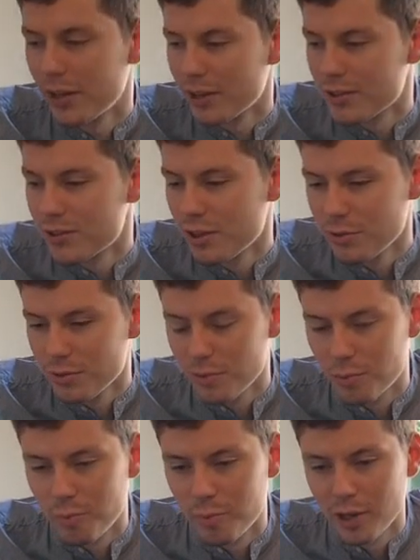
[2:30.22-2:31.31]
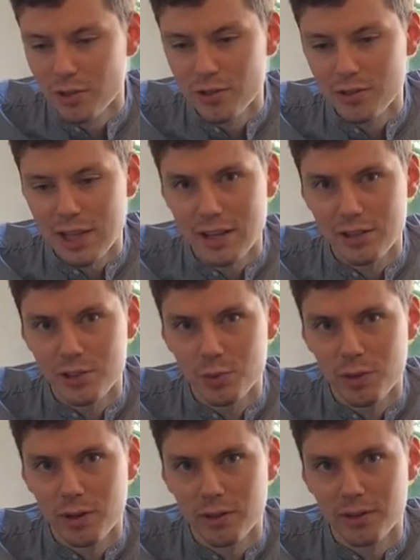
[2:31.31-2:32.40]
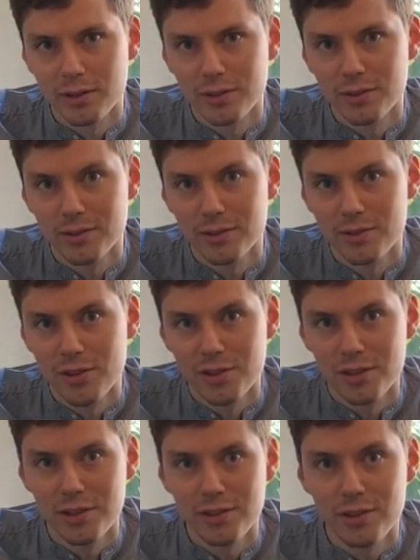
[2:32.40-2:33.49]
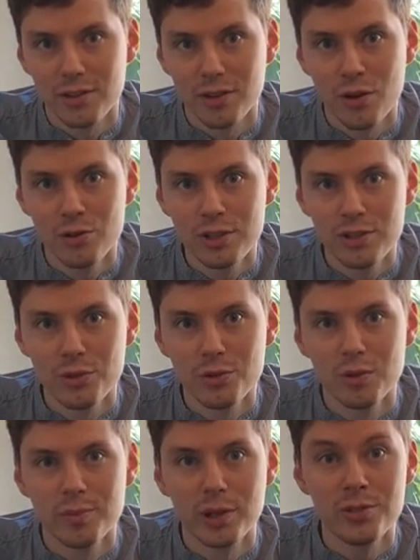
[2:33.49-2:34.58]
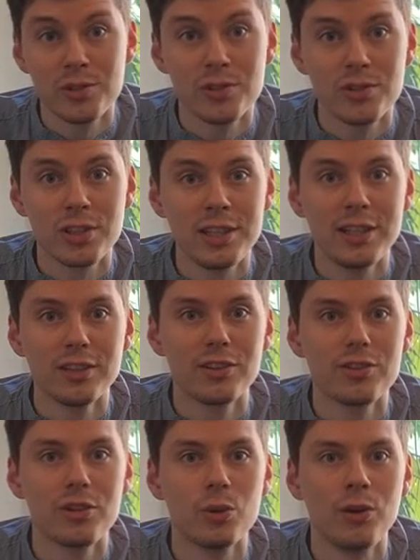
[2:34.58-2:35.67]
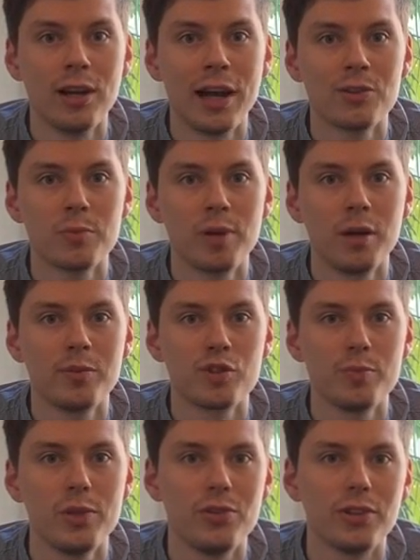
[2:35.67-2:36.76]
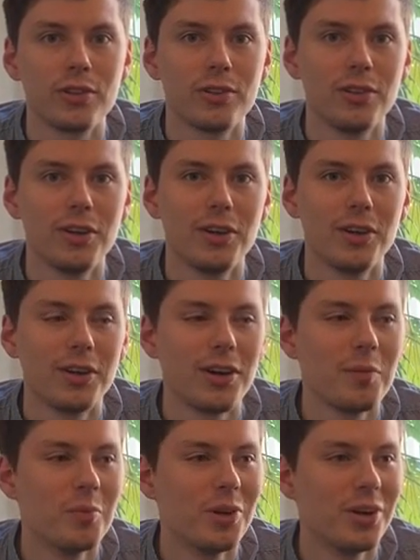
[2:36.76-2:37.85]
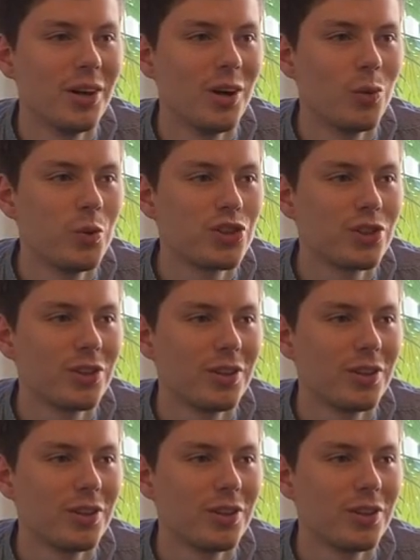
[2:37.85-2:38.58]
So Byrd and Tallis were suddenly the only two composers in England who were allowed to publish music, um, which